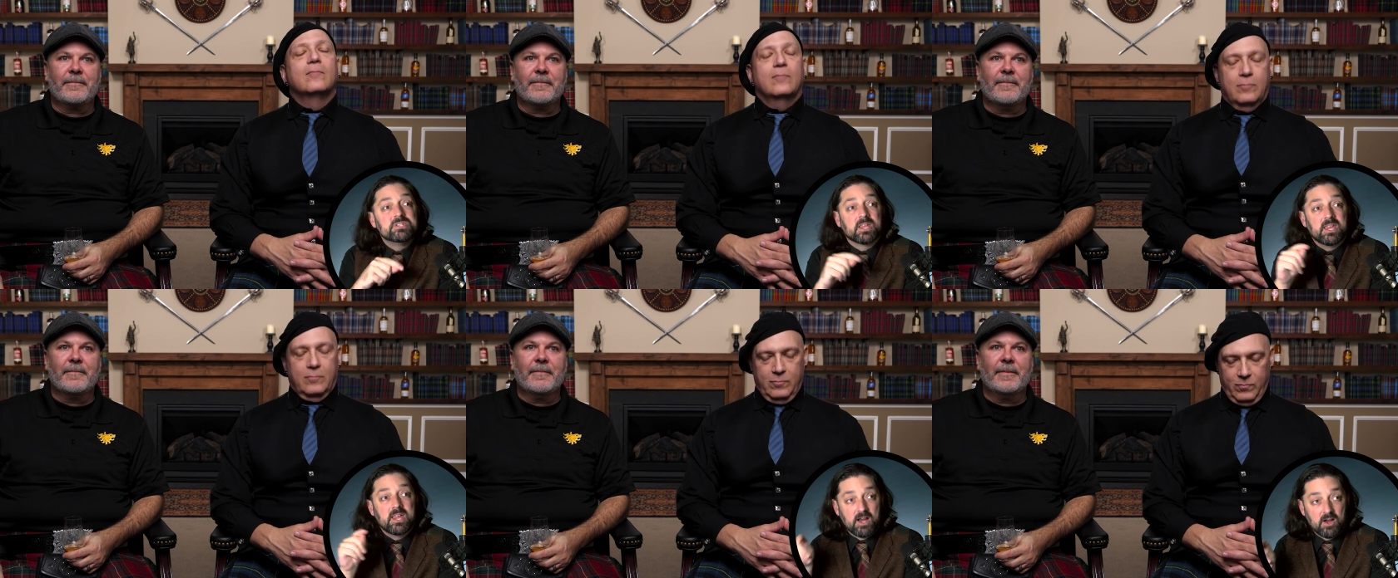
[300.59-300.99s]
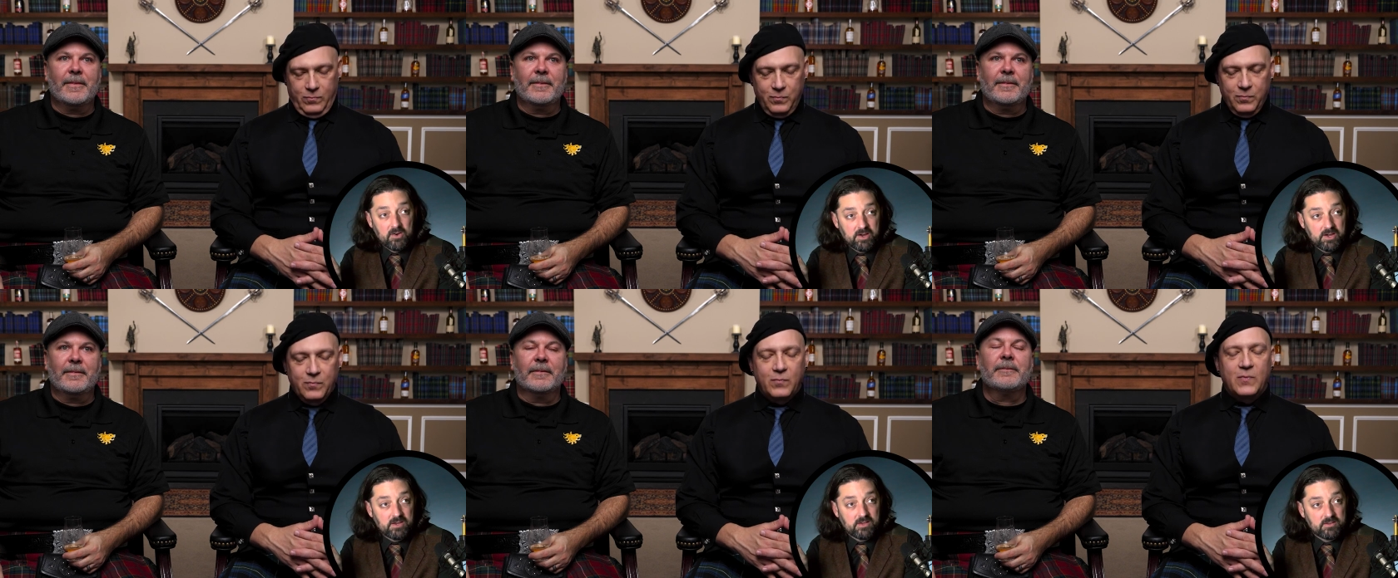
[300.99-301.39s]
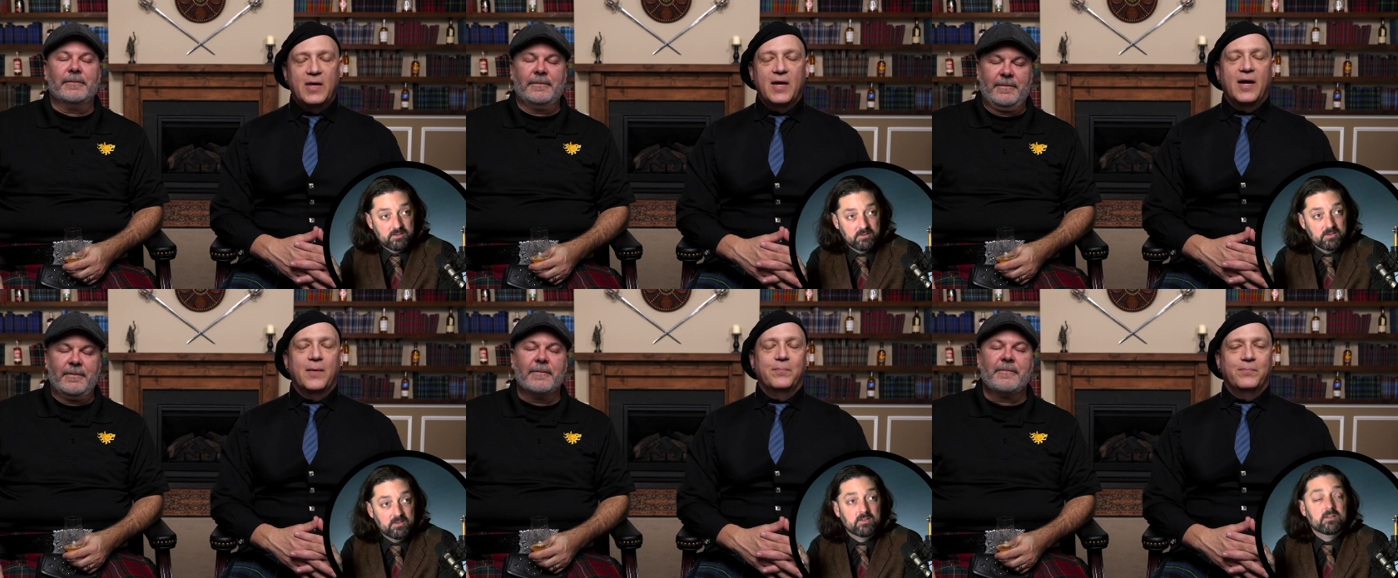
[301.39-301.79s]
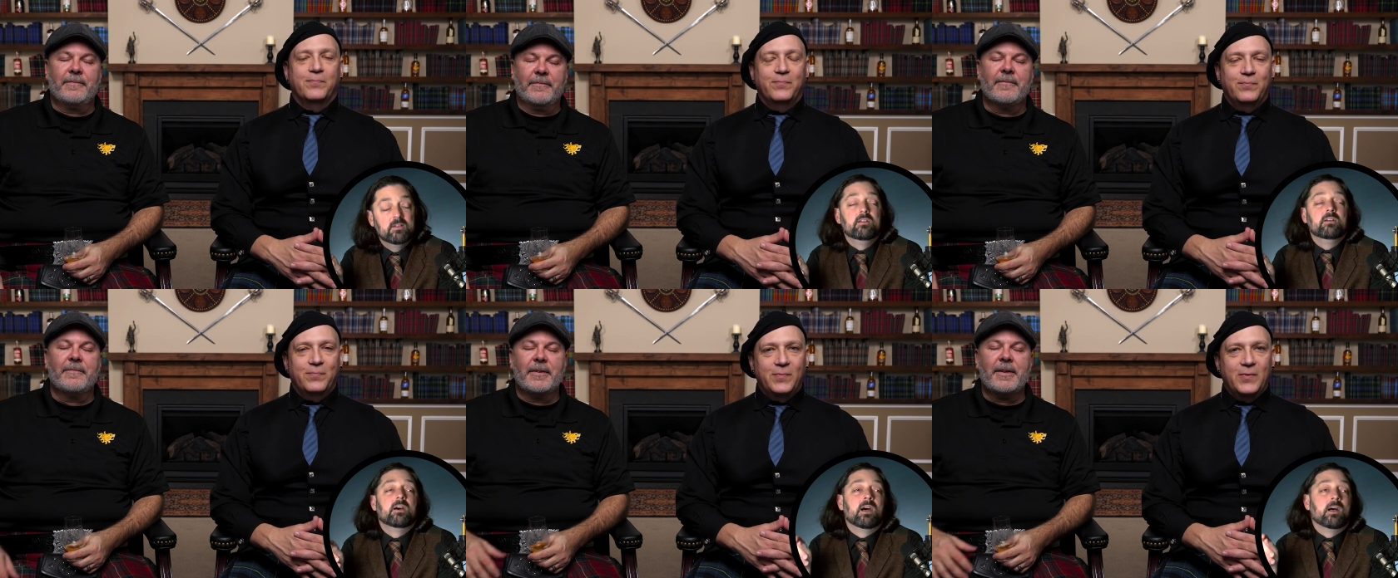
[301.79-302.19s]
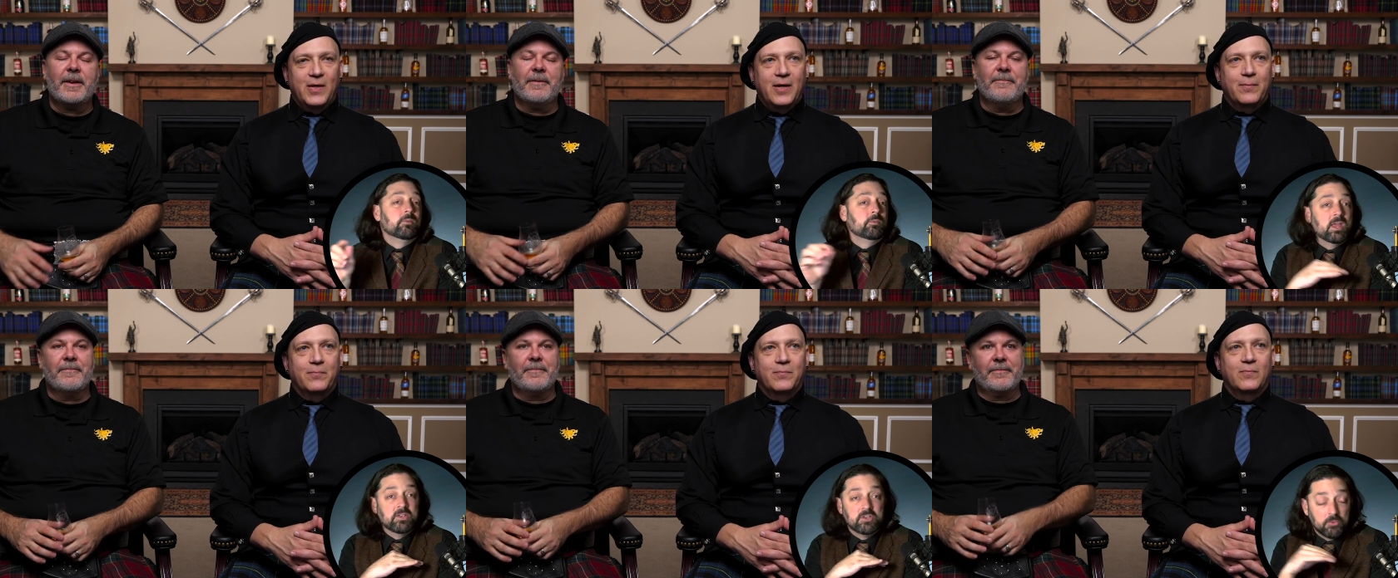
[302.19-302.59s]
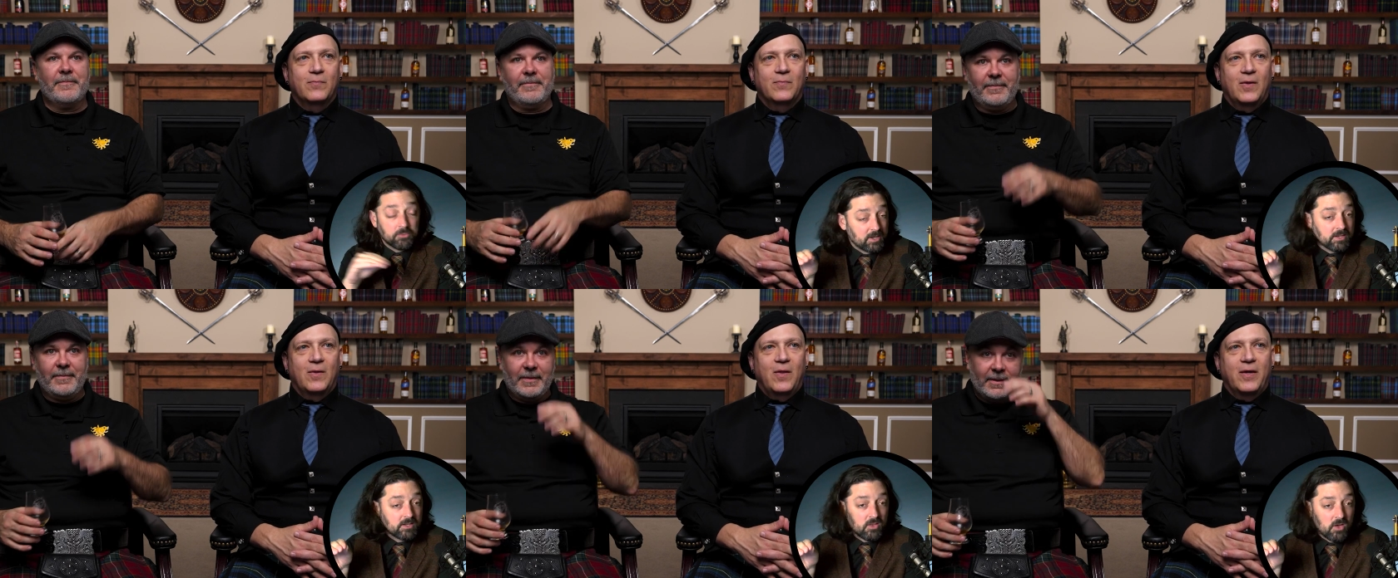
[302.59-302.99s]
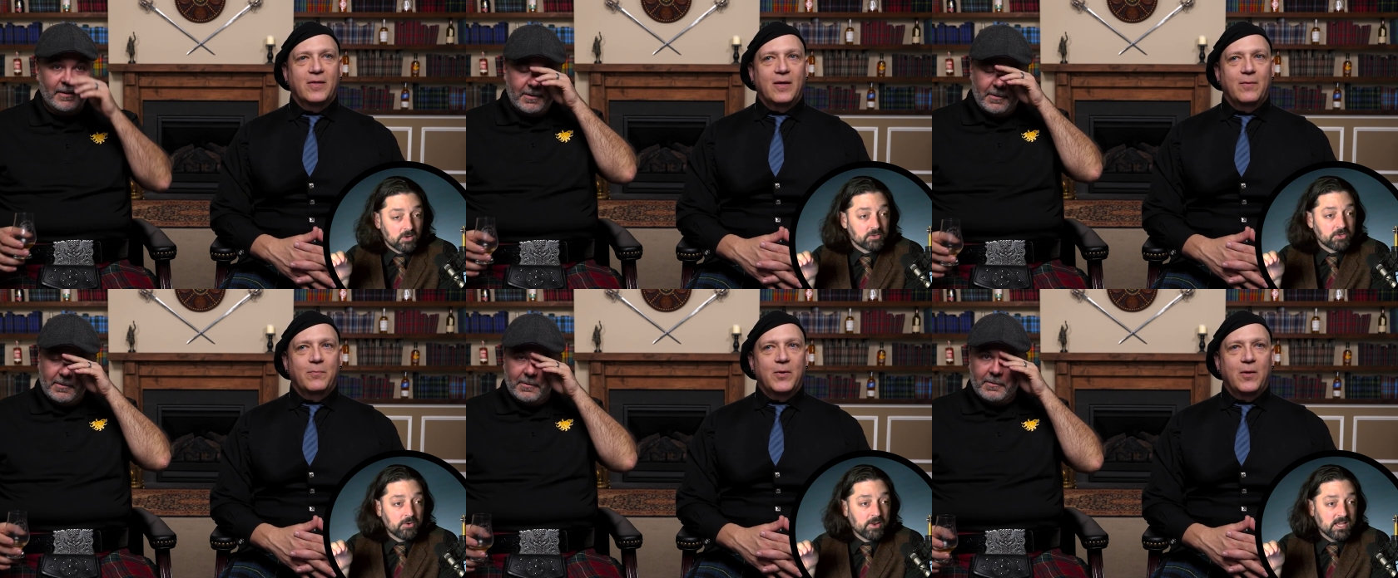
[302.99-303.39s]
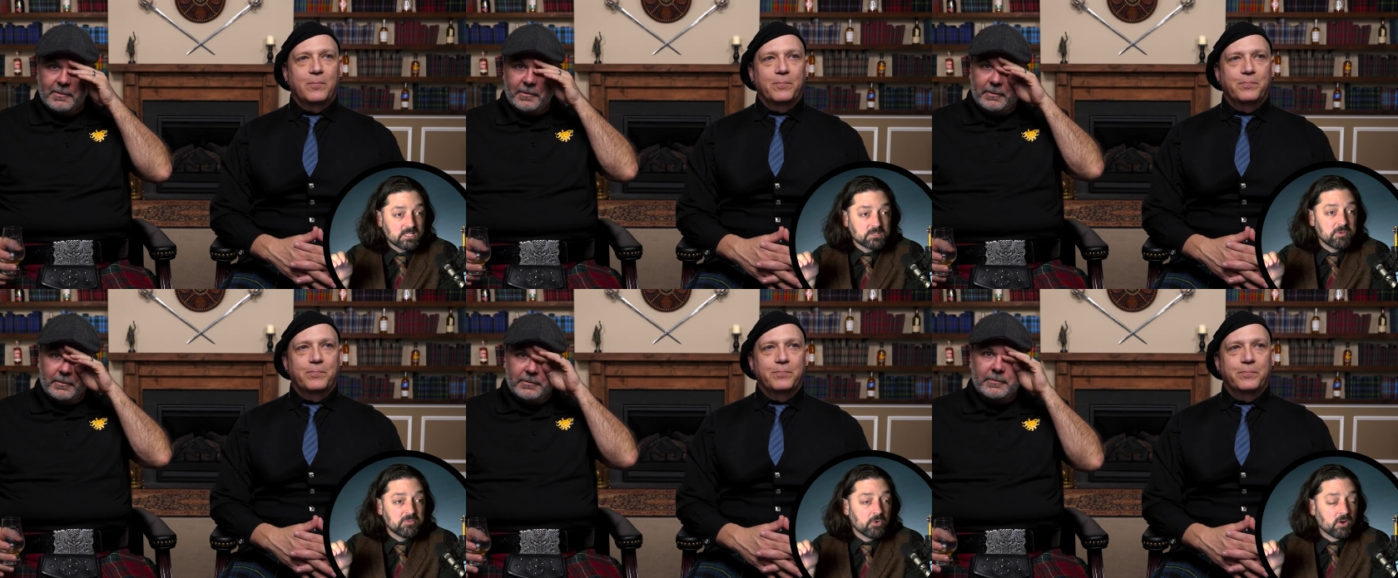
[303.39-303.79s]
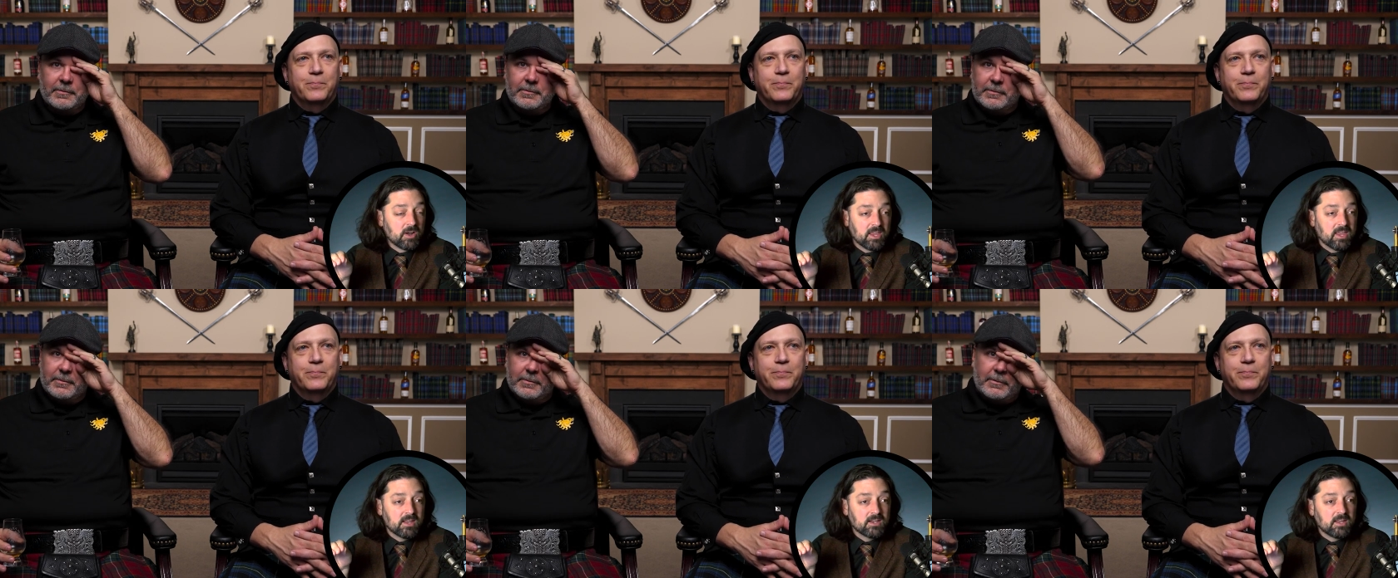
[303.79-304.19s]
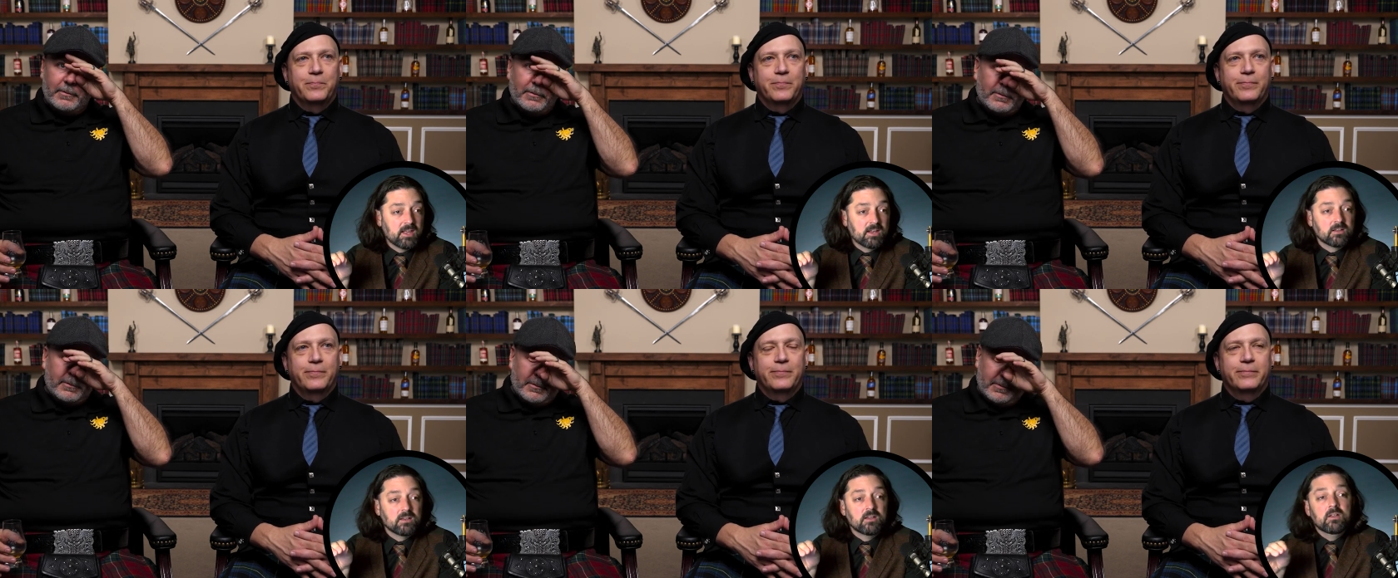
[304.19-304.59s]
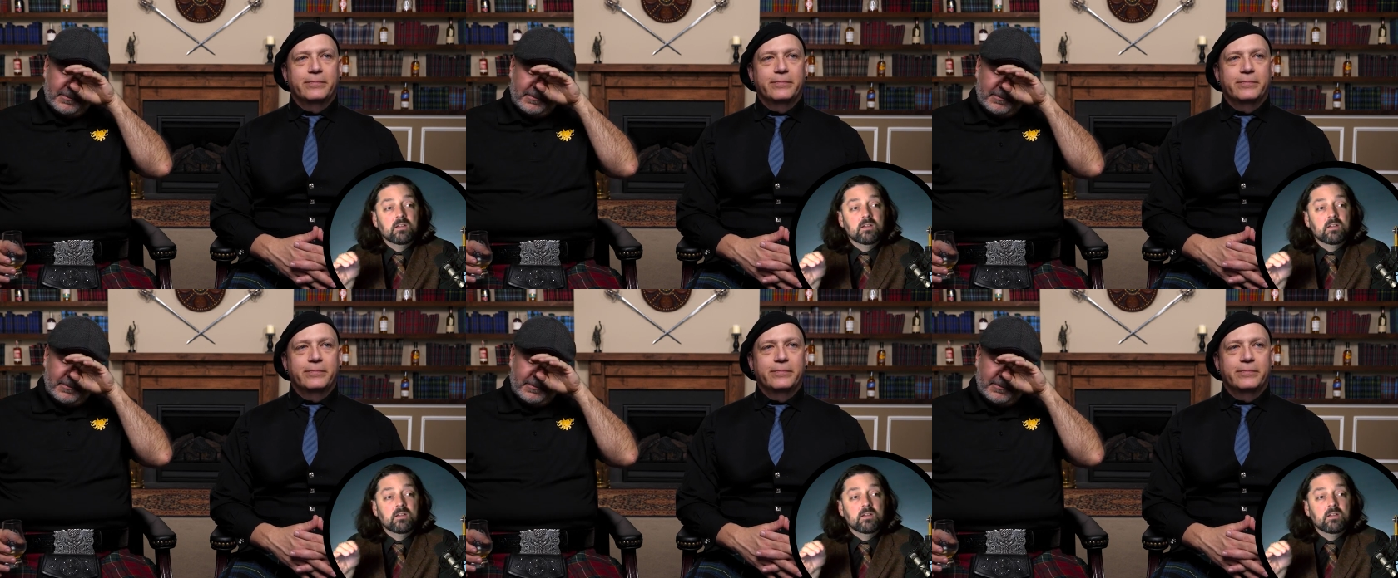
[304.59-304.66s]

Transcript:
Speaker 1: to carry. Yeah. Um, yeah. And don't any don't longer. Like don't belt. ask me for it. I can't get it.